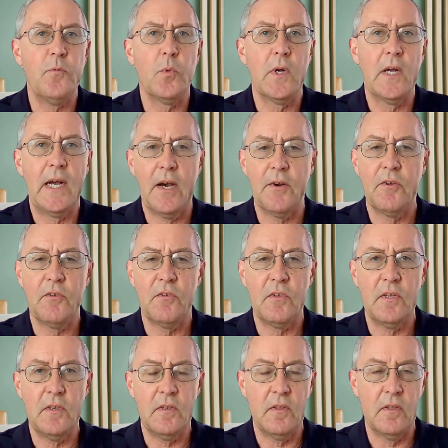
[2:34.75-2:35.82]
Well, how does
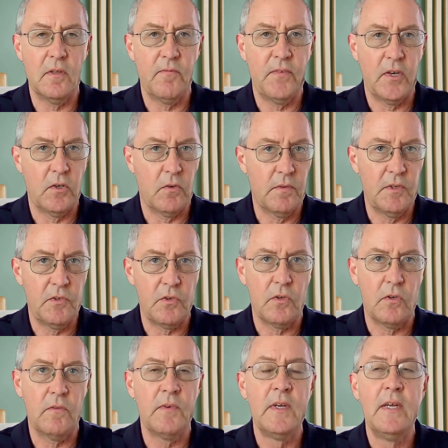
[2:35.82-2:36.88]
the Federal
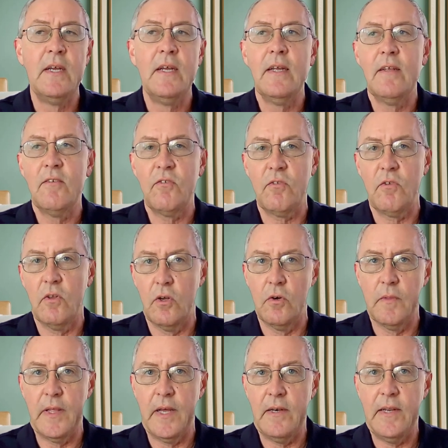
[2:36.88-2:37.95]
Reserve
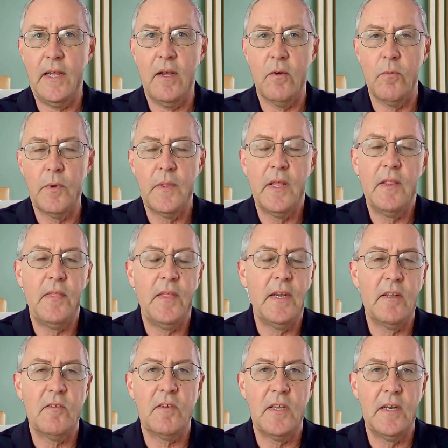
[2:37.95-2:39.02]
slow that down when they
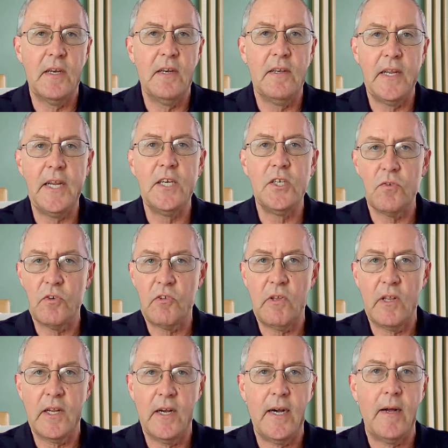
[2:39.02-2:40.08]
think it's getting
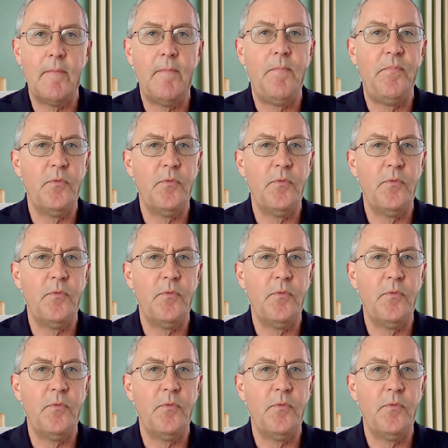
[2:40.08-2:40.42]
dangerously hot?